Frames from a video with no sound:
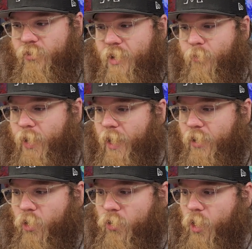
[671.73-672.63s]

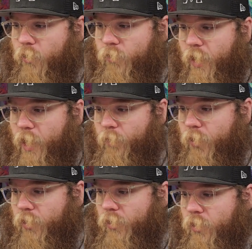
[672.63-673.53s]
$70, $80 card
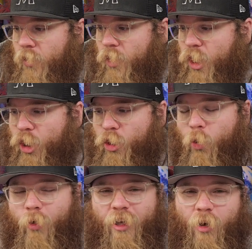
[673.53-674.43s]
forever.
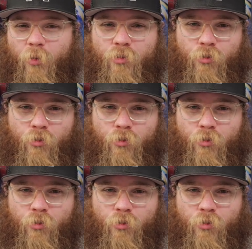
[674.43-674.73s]
Lugia was